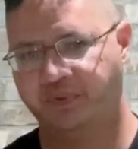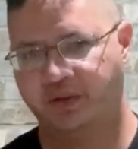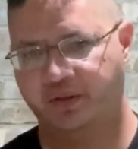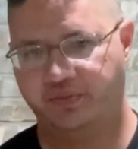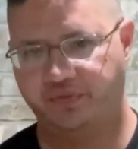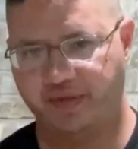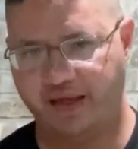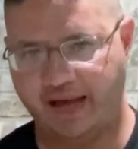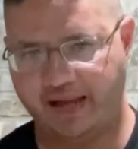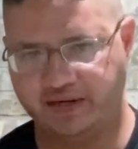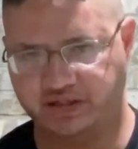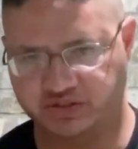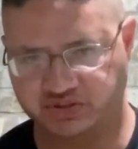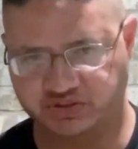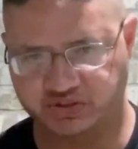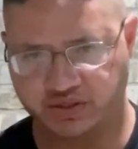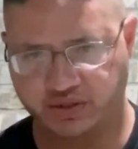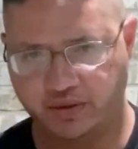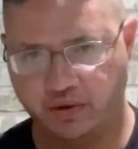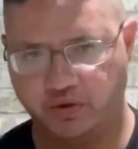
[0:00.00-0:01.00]
That
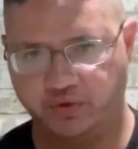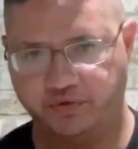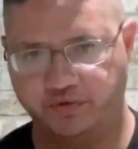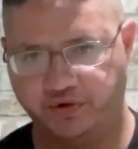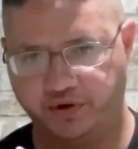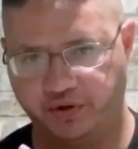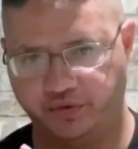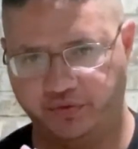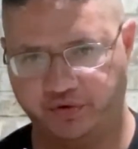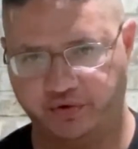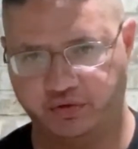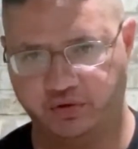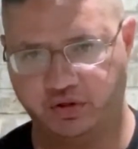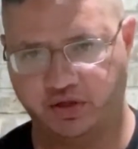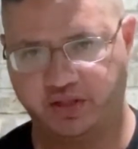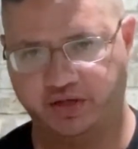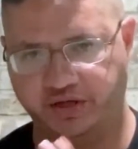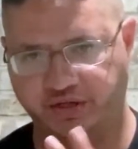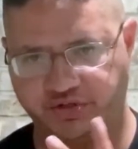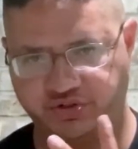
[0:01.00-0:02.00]
is, they're
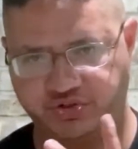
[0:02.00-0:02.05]
looking at